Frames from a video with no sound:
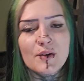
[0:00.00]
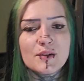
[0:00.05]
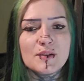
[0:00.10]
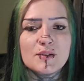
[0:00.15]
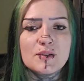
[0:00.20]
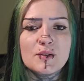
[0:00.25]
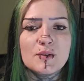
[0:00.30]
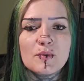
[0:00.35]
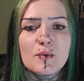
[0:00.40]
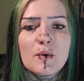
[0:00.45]
how to
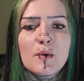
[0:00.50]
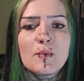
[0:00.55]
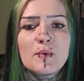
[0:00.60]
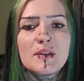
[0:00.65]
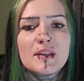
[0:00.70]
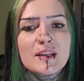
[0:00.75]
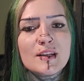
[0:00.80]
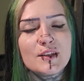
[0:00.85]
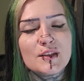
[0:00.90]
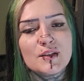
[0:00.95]
do what
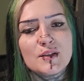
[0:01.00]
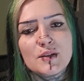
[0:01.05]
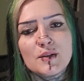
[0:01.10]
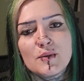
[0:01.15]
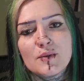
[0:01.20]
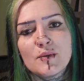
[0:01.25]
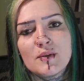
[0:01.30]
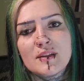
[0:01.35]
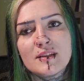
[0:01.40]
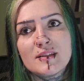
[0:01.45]
we need to
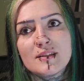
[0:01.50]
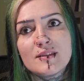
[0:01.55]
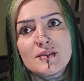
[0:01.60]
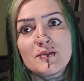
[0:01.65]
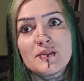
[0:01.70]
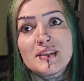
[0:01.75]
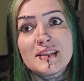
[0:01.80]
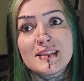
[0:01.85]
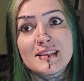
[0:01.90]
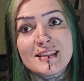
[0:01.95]
do and
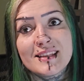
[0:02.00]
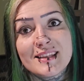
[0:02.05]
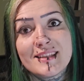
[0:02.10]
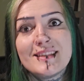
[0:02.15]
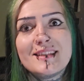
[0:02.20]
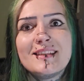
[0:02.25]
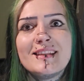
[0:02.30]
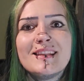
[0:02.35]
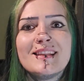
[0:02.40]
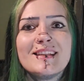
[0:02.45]
to
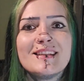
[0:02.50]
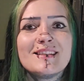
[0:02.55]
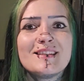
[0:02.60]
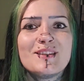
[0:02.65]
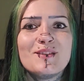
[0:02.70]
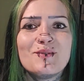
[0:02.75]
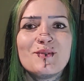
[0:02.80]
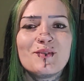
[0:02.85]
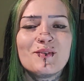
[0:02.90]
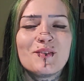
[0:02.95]
exist in
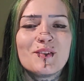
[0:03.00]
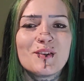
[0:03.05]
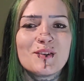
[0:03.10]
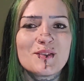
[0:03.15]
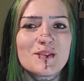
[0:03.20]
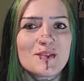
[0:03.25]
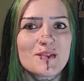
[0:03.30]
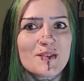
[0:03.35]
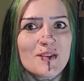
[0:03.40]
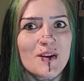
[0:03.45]
this
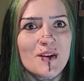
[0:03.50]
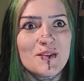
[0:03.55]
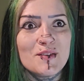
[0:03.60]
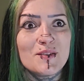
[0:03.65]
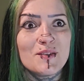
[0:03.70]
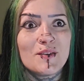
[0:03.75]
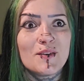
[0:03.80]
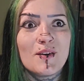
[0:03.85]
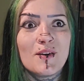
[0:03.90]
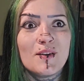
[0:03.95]
universe
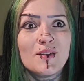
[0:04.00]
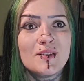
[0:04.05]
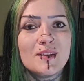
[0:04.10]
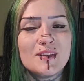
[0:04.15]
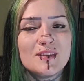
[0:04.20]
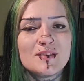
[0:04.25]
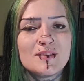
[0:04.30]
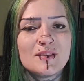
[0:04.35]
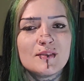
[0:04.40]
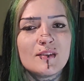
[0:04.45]
under all
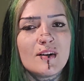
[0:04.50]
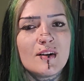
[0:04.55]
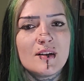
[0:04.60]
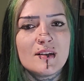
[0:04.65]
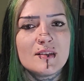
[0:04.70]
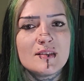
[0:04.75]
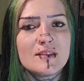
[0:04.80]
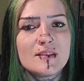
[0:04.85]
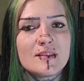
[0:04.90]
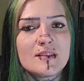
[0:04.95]
these
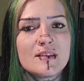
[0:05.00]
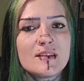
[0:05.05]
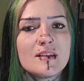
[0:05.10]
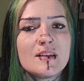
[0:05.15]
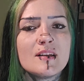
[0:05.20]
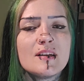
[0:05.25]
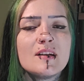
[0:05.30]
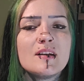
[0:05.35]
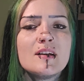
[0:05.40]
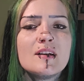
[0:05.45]
laws
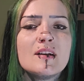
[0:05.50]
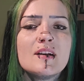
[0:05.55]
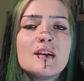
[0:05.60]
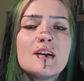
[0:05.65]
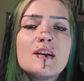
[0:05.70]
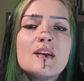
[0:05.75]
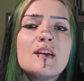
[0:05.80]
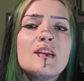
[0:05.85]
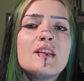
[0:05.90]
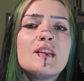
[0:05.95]

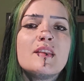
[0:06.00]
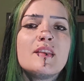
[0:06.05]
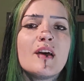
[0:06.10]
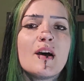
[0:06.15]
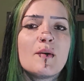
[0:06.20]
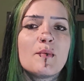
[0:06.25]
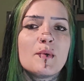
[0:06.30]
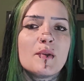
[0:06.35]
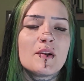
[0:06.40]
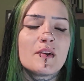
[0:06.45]

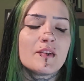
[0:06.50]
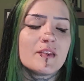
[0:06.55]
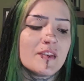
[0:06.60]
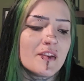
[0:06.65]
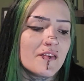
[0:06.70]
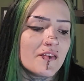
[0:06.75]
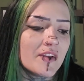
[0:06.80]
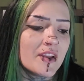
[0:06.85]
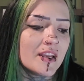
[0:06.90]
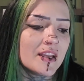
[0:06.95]
that we are
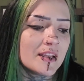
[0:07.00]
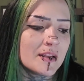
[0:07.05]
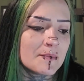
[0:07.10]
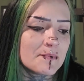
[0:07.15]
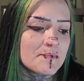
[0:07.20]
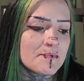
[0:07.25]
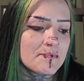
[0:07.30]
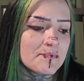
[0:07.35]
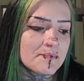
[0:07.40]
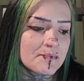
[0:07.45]
living.